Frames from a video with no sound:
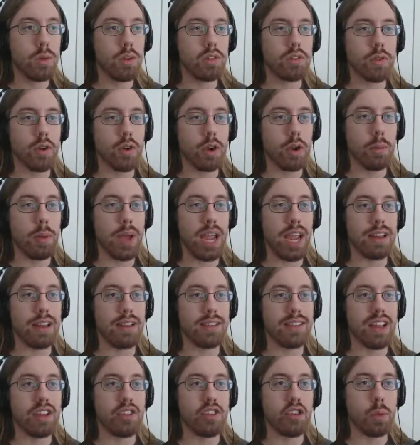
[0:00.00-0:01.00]
Wasn't really paying
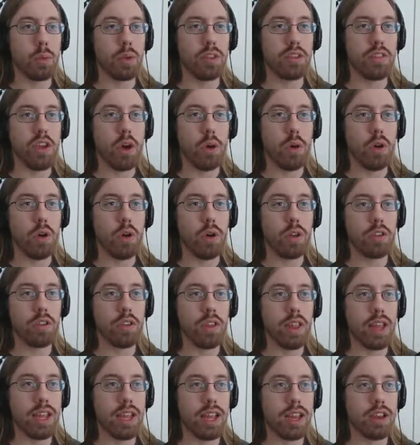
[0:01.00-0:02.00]
attention to what's going on,
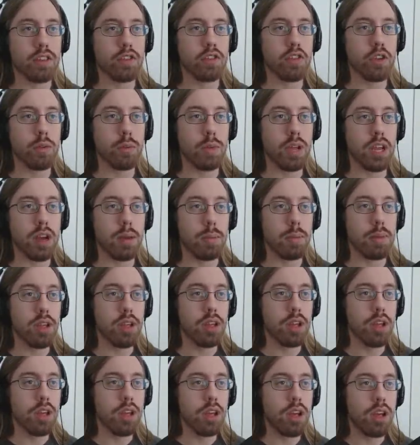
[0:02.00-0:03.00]
so that kind of screwed me up.
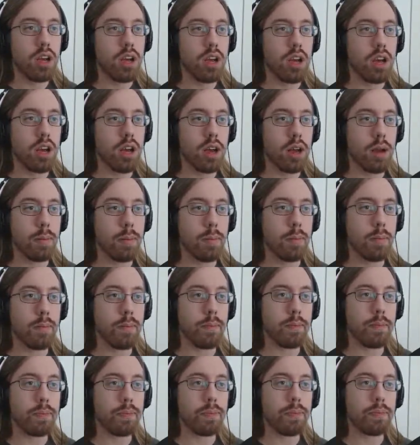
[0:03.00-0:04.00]
Um,
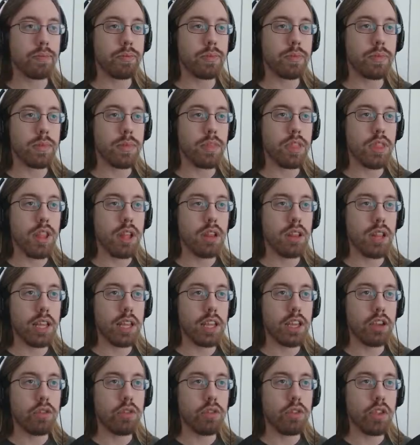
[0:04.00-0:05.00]

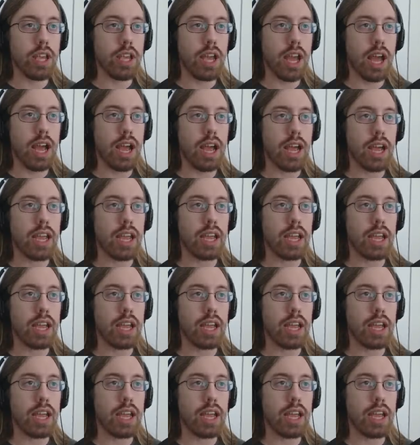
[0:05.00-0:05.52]
like, usually I...